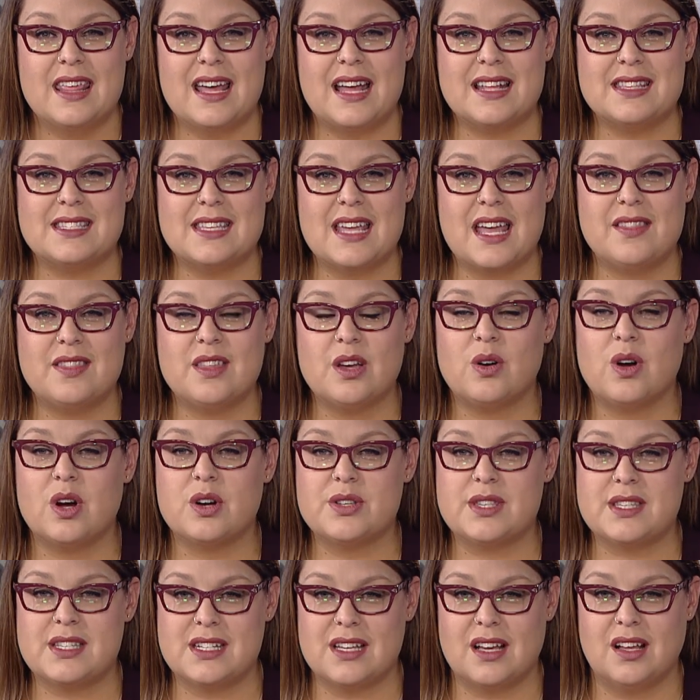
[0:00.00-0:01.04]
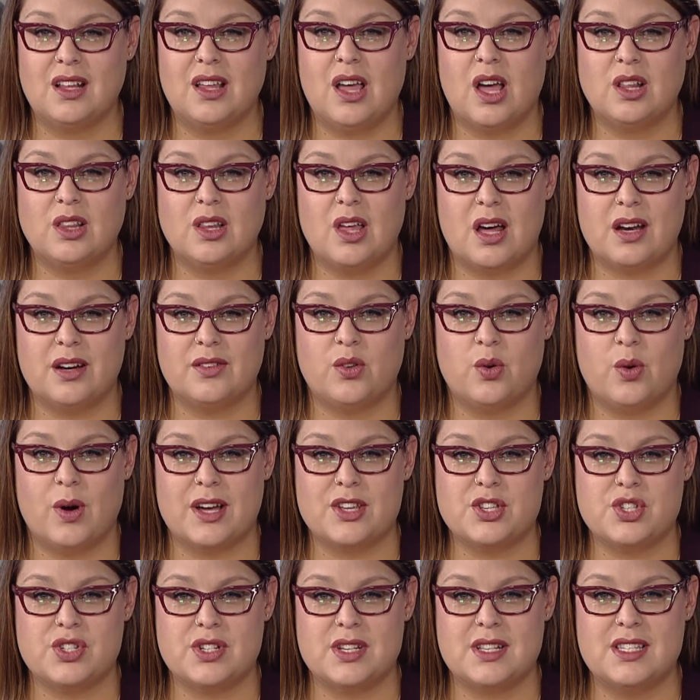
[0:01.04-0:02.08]
That said, there are still a lot of
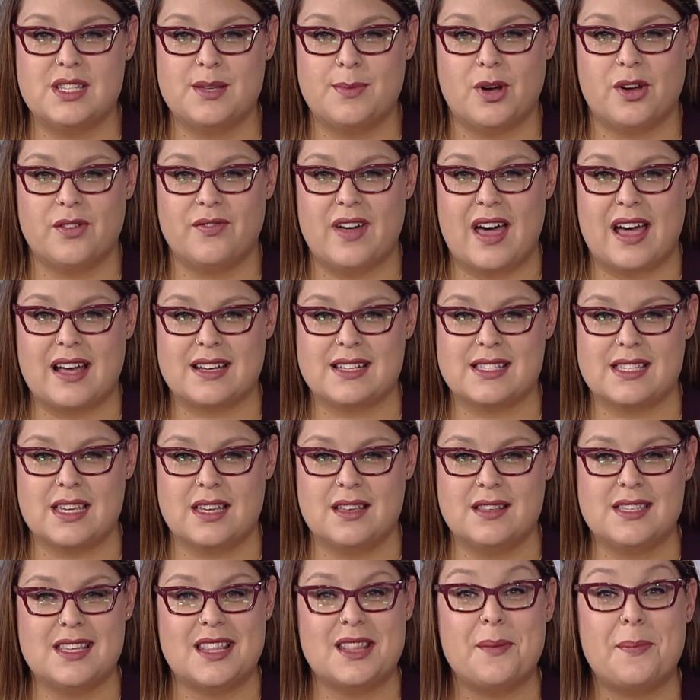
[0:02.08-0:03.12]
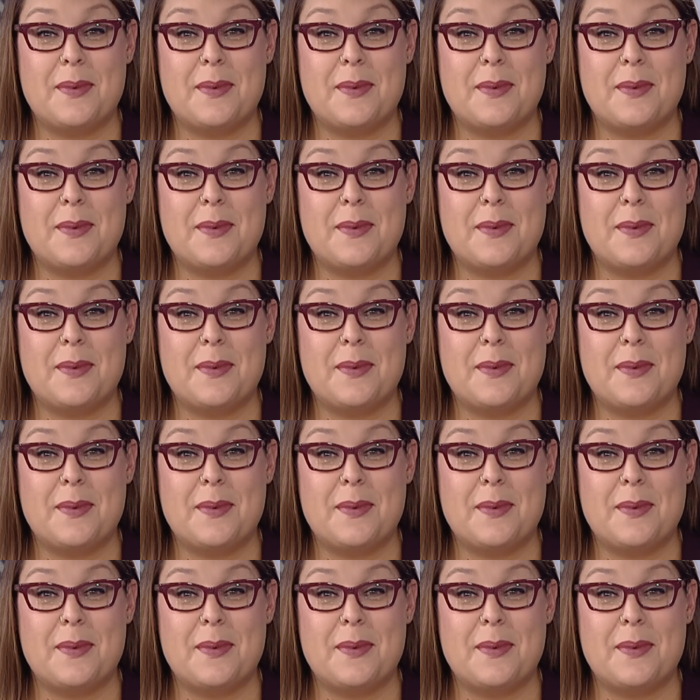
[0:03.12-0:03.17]
questions about vaccines,